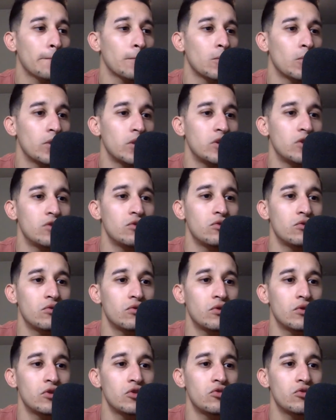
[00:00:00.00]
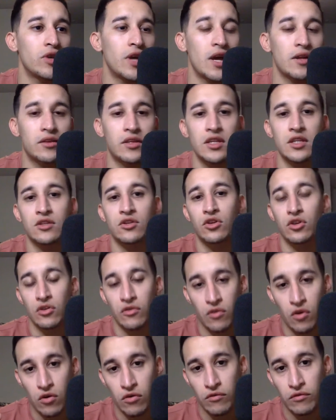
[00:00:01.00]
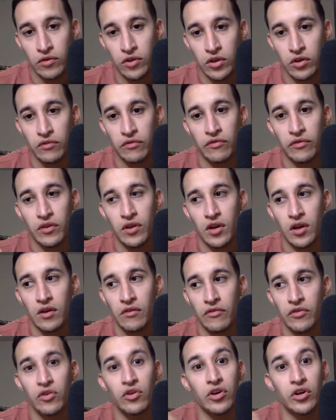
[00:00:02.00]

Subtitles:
When you get these feel